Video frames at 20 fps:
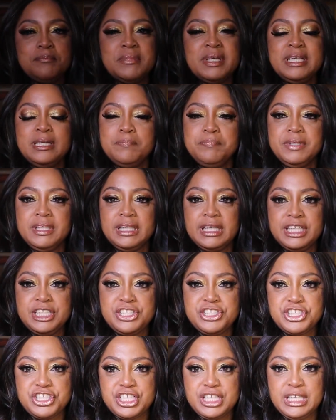it
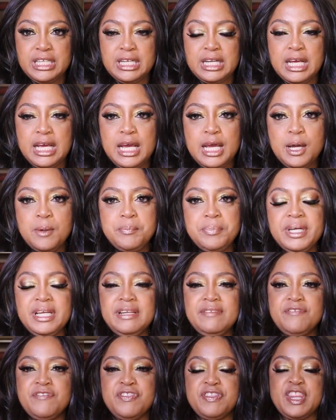manipulation,
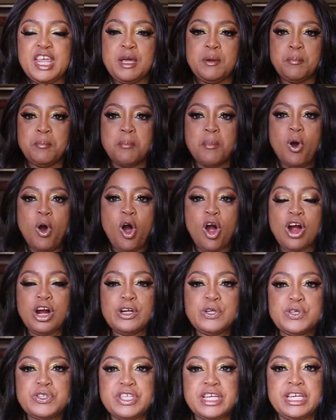but that
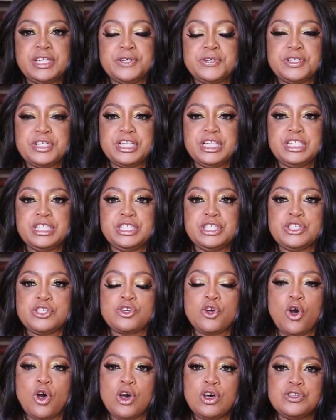Mars energy
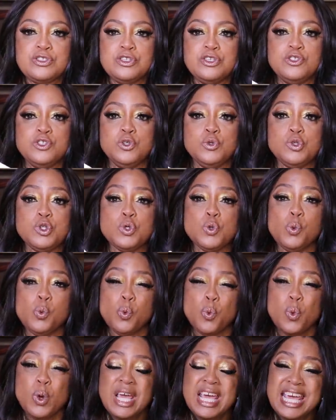just causes you to
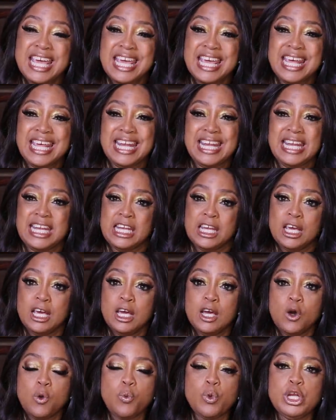win.
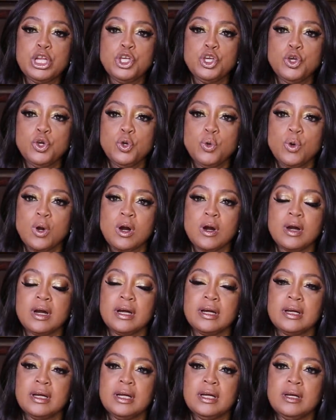When you
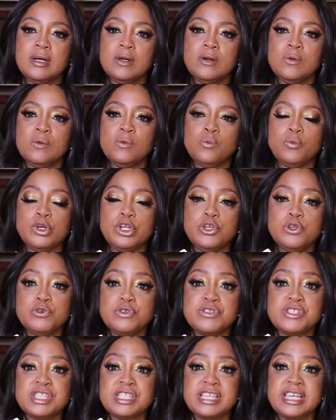
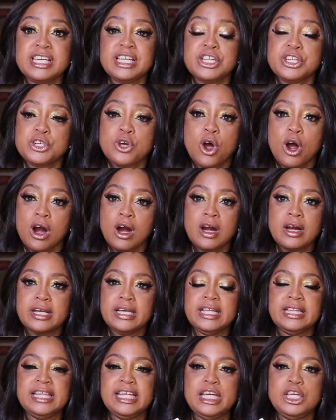see a
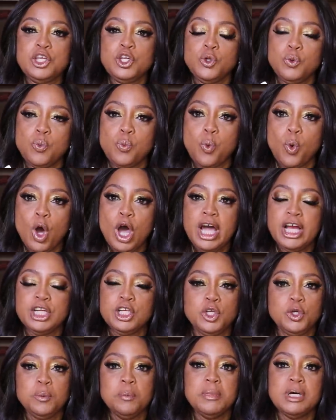target that you
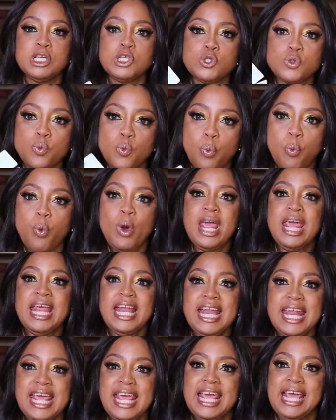want, you must
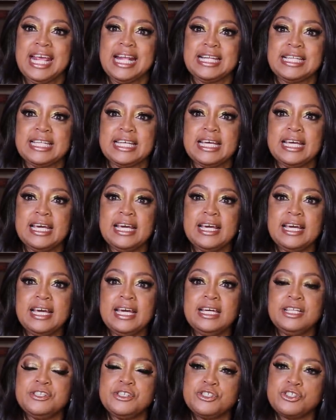win it.
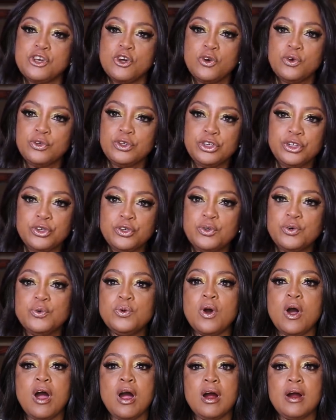And so
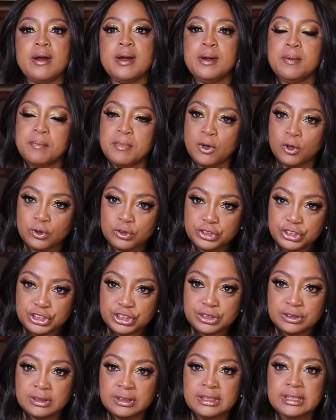you are
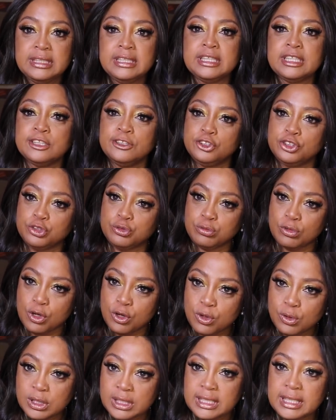emotionally
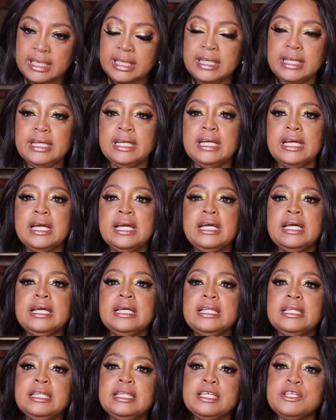controlling
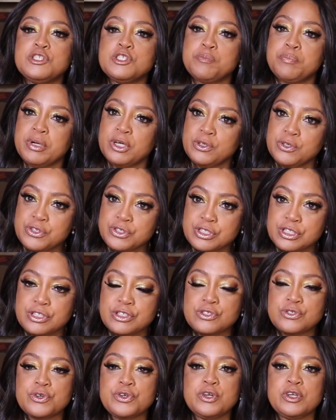this
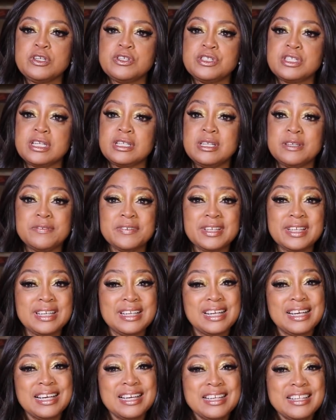person's or your
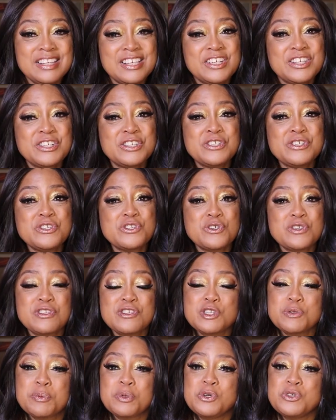significant other's or
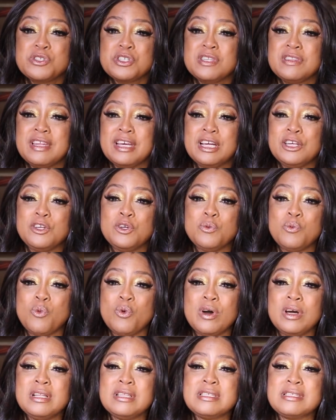this person that you
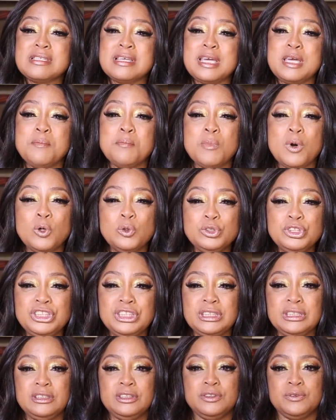want's
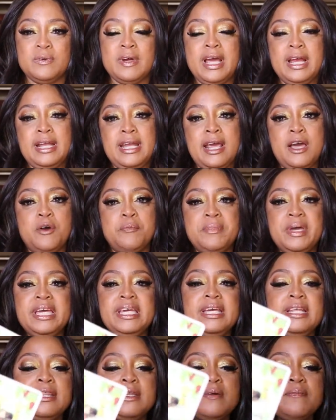emotions right now,
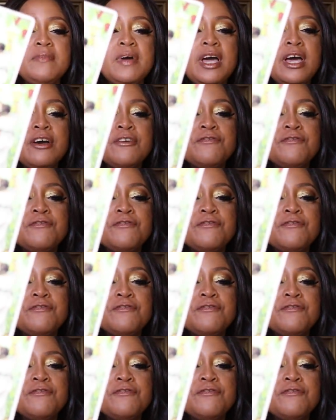making them